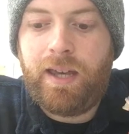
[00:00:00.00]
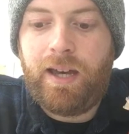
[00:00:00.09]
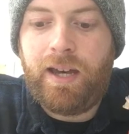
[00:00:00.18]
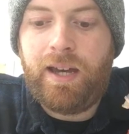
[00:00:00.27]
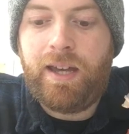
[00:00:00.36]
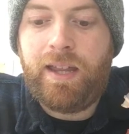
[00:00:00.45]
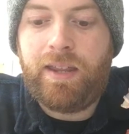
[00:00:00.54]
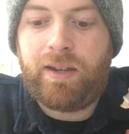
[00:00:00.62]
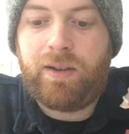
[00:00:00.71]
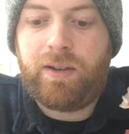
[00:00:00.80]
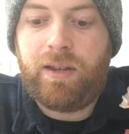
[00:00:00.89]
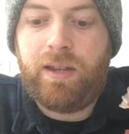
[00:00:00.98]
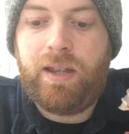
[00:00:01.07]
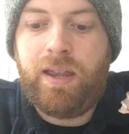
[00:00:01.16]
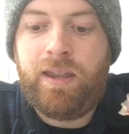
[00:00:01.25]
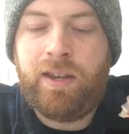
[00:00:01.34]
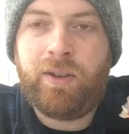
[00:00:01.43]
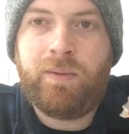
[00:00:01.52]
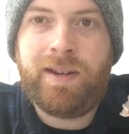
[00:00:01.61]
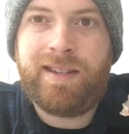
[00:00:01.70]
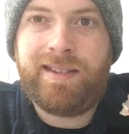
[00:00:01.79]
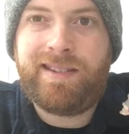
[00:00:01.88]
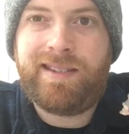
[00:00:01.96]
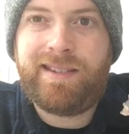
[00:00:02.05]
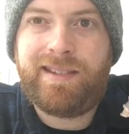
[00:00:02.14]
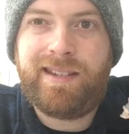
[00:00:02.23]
The other ones,